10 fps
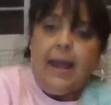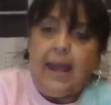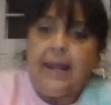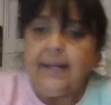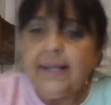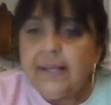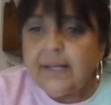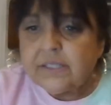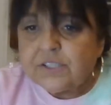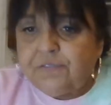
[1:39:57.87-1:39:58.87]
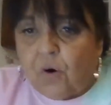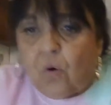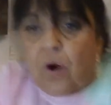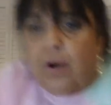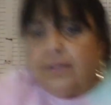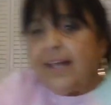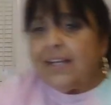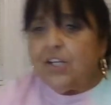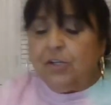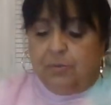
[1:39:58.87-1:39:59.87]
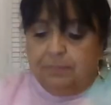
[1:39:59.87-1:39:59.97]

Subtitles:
And it is for, thank you,